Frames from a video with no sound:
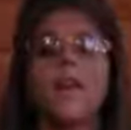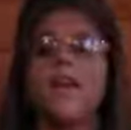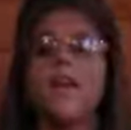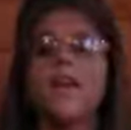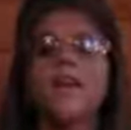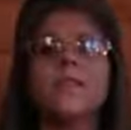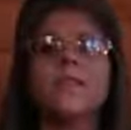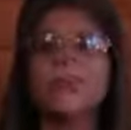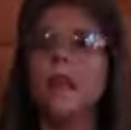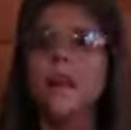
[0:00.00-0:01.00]
that his
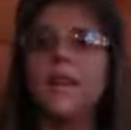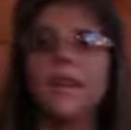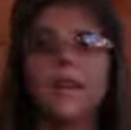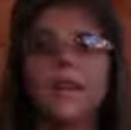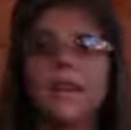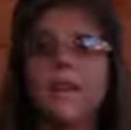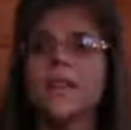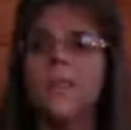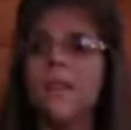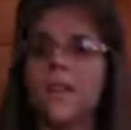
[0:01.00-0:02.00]
blood
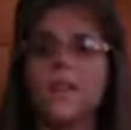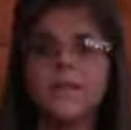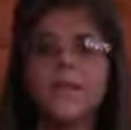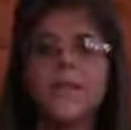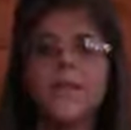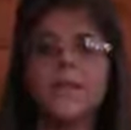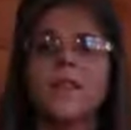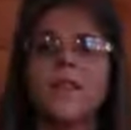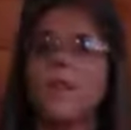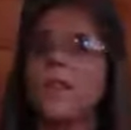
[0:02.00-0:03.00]
is what cleanses
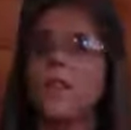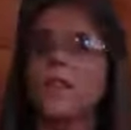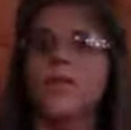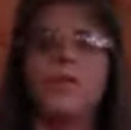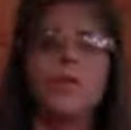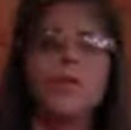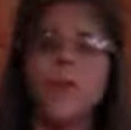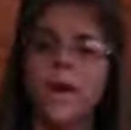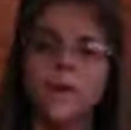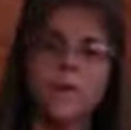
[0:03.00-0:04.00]
us. There is no
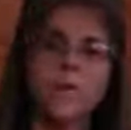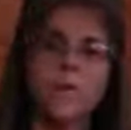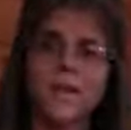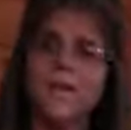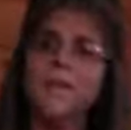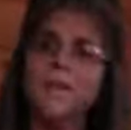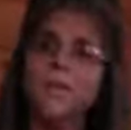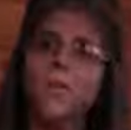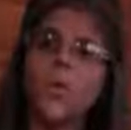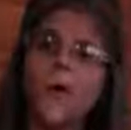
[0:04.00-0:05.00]
amount of tribulation
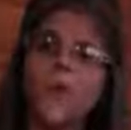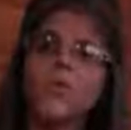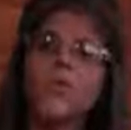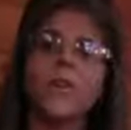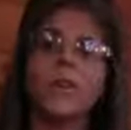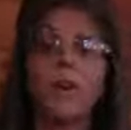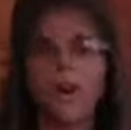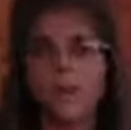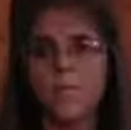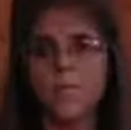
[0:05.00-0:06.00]
that will ever
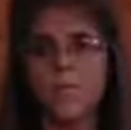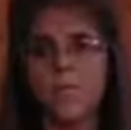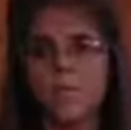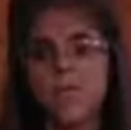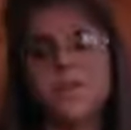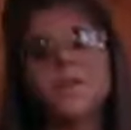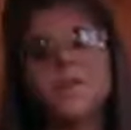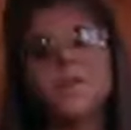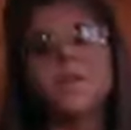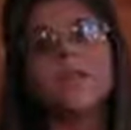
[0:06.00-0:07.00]
accomplish what
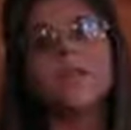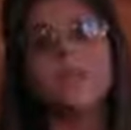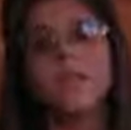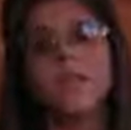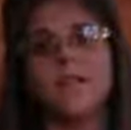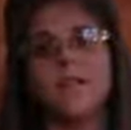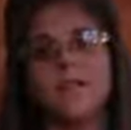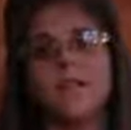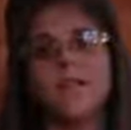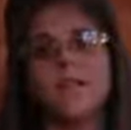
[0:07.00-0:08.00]
Jesus did
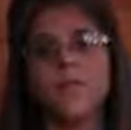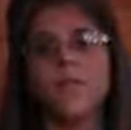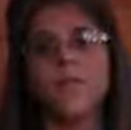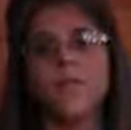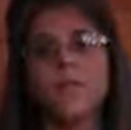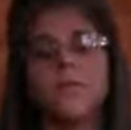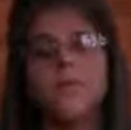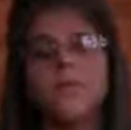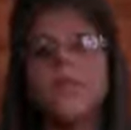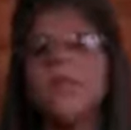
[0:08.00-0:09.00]
for us on the cross. So
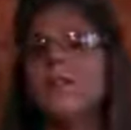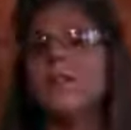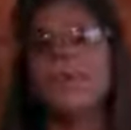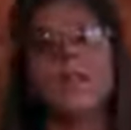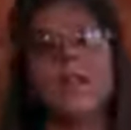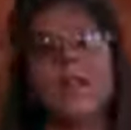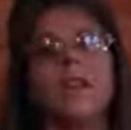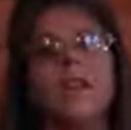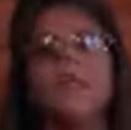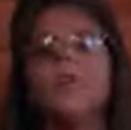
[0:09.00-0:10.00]
please,
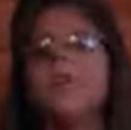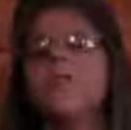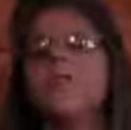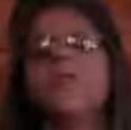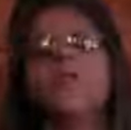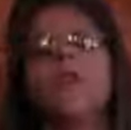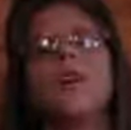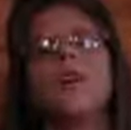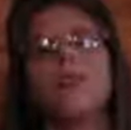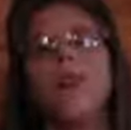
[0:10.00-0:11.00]
please do
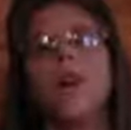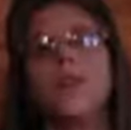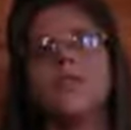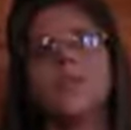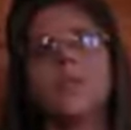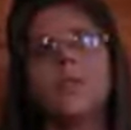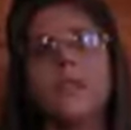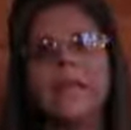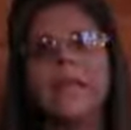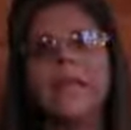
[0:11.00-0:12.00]
not try to
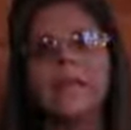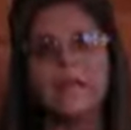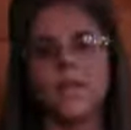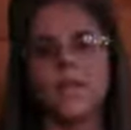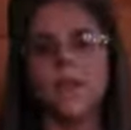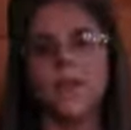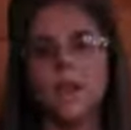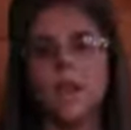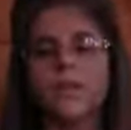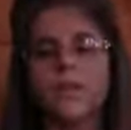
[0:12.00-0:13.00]
replace the
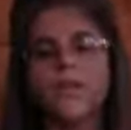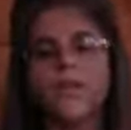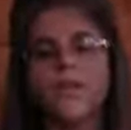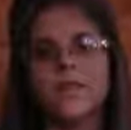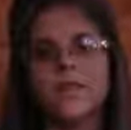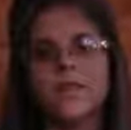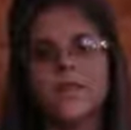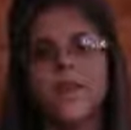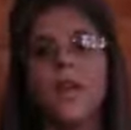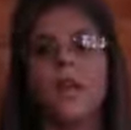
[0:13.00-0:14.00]
blood of Jesus
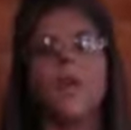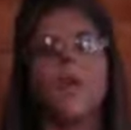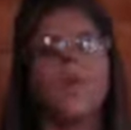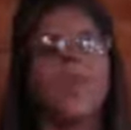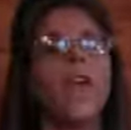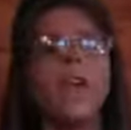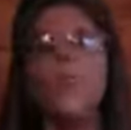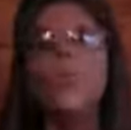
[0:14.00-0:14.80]
with any